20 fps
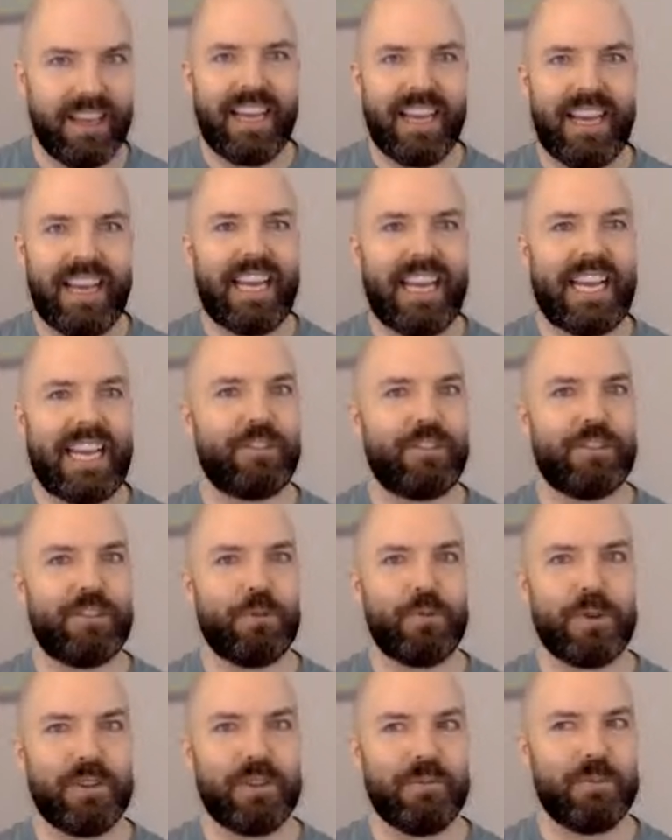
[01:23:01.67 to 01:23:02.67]
And
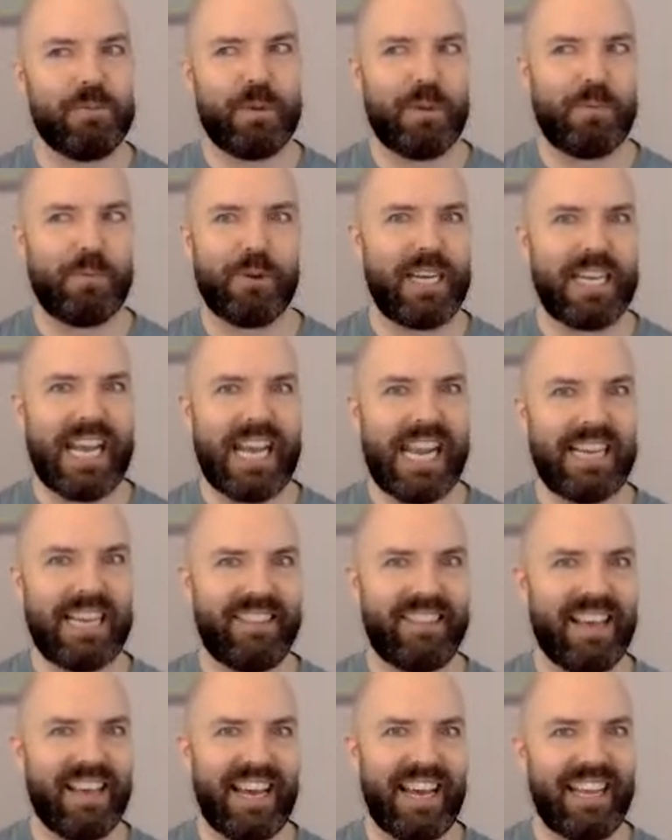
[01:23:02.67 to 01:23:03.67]
so the brain hates
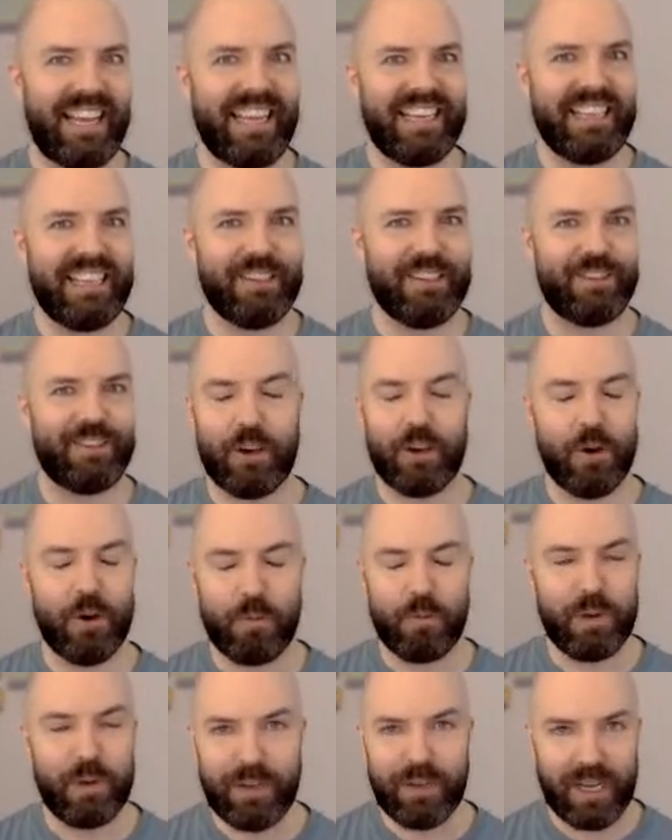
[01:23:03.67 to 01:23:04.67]
that. It's like, oh,
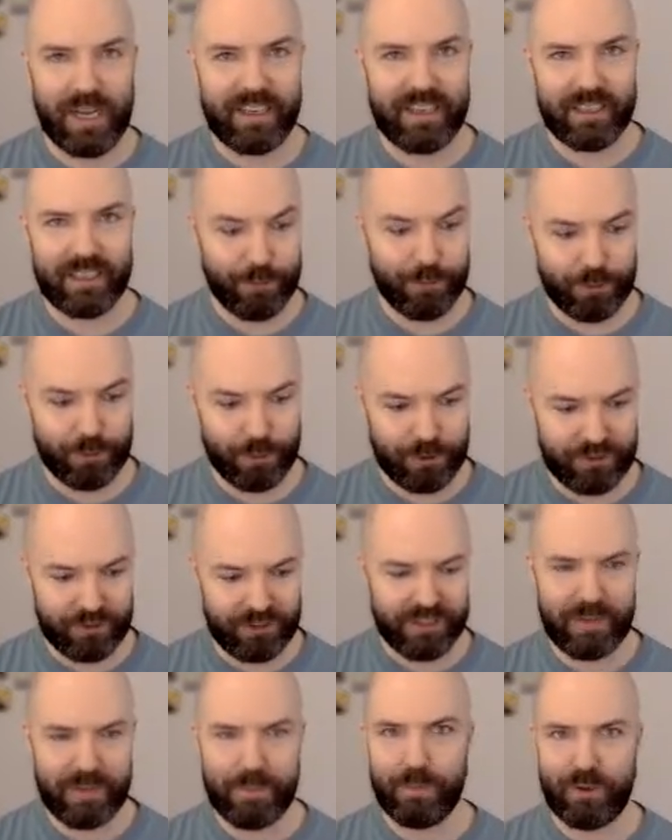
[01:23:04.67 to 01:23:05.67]
we've got to control
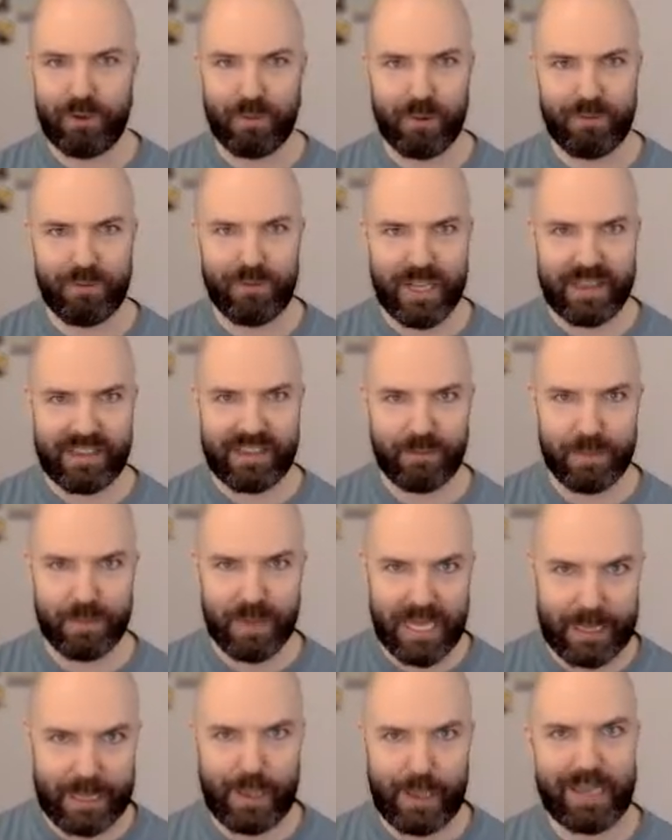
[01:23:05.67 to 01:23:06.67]
sleep to prevent this
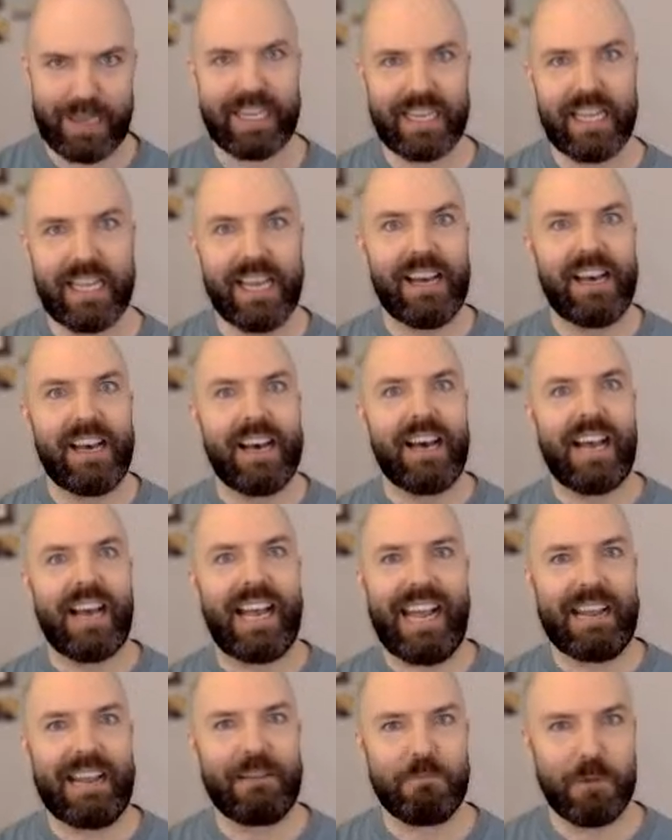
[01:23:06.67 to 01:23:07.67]
bad thing.
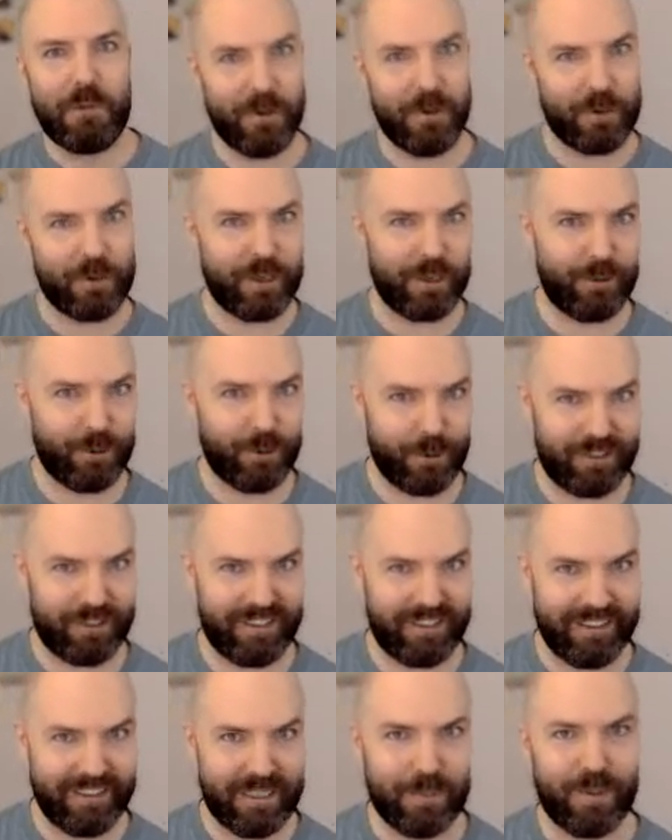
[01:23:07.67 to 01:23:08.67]
And we don't control
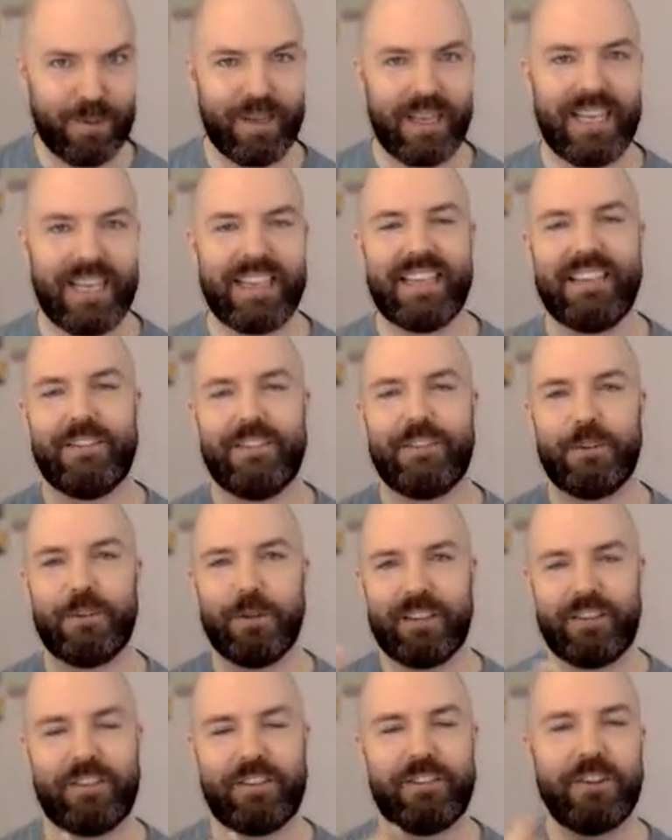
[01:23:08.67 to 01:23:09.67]
sleep. And then so
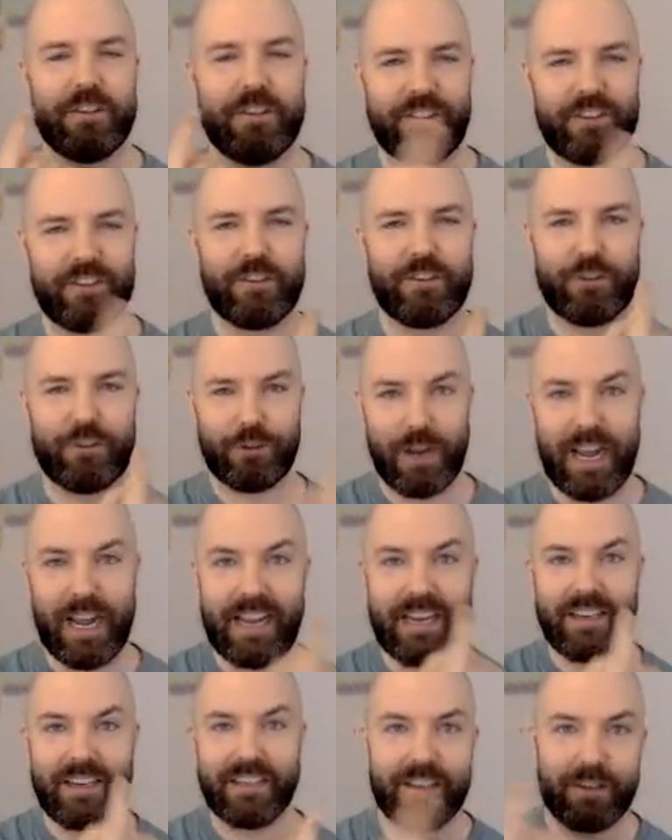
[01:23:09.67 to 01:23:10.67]
it starts to try
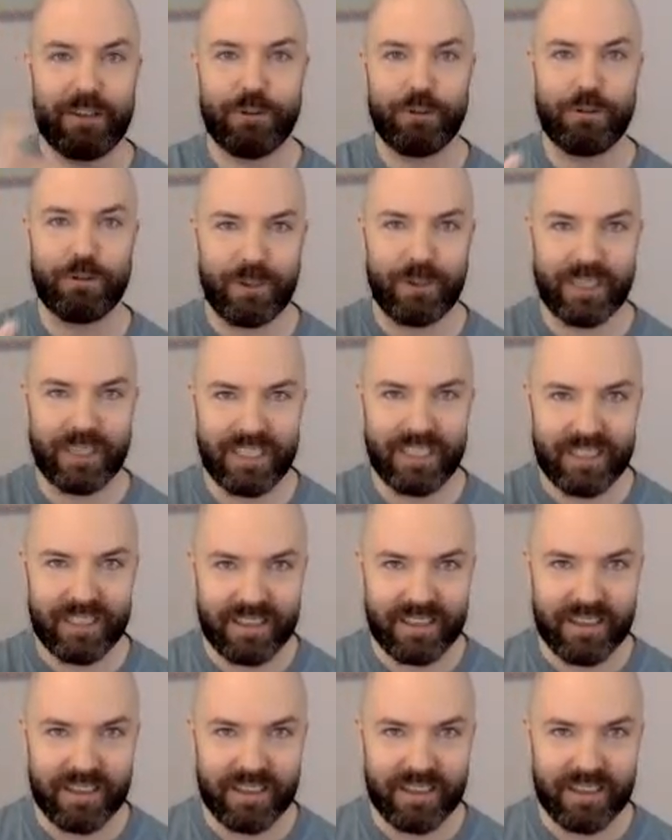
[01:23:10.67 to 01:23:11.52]
to control it.